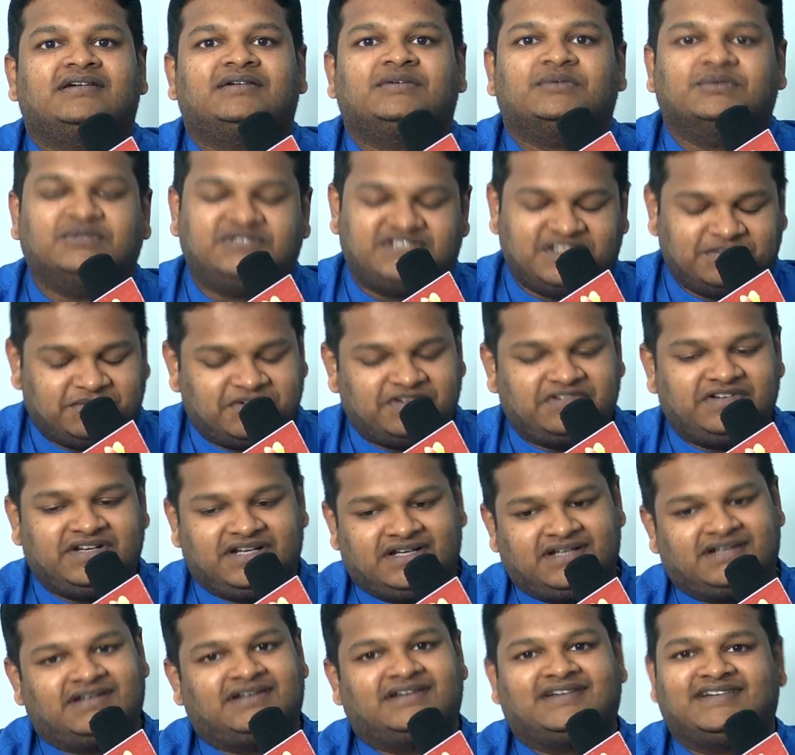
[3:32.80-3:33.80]
Uttama
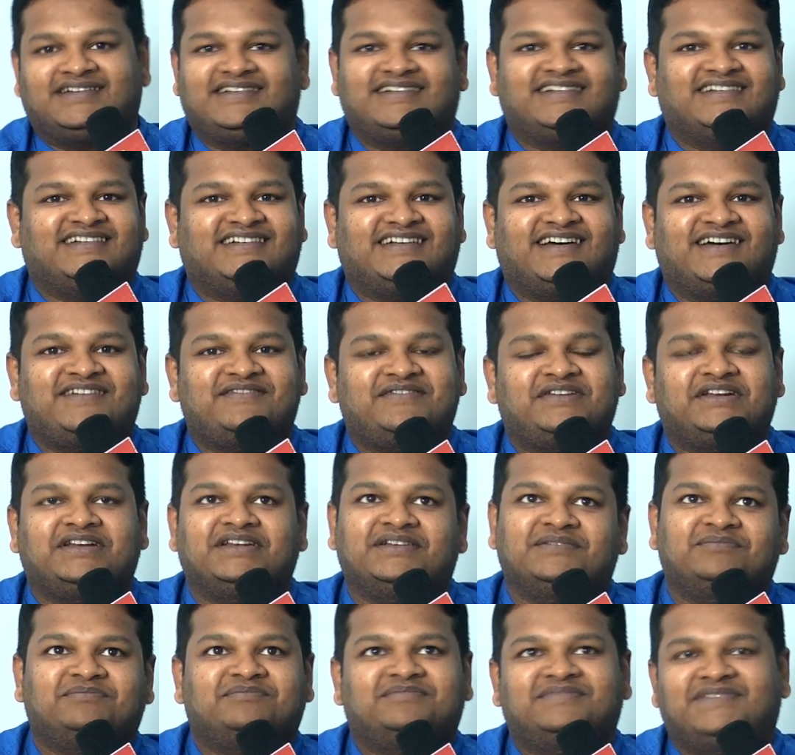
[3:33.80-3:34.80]
Villain. I
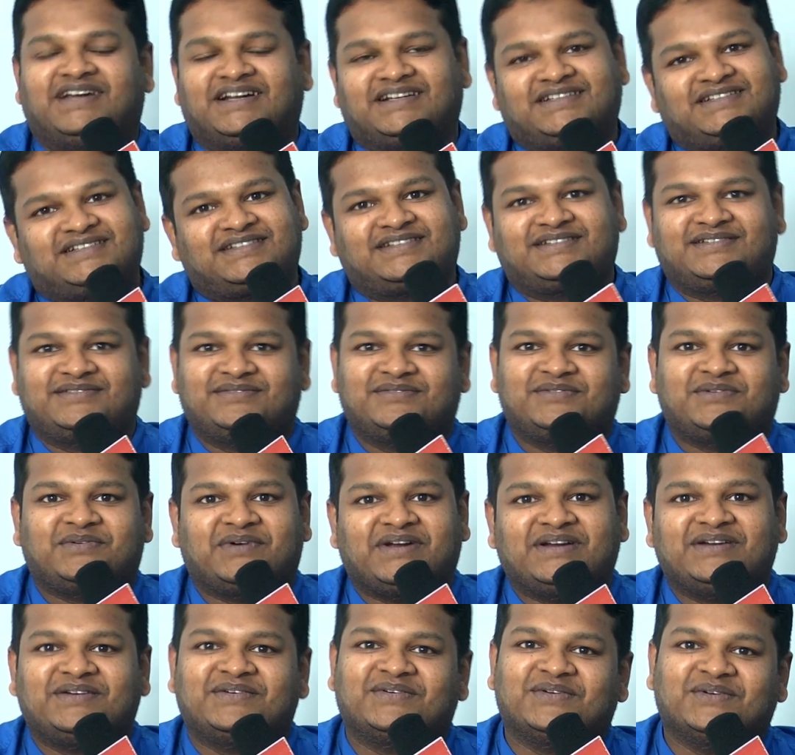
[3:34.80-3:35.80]
feel that's
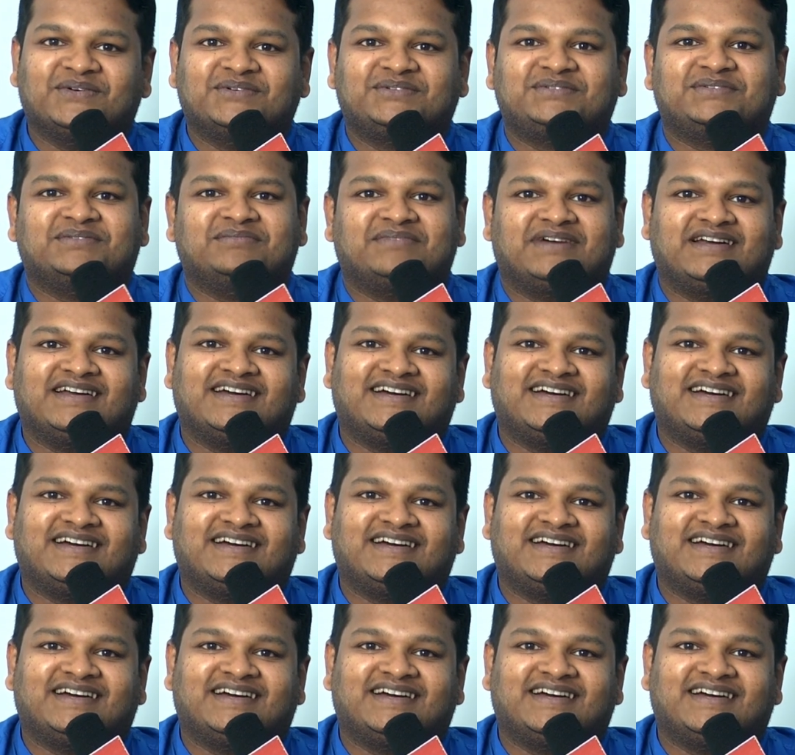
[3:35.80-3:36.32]
quite close to my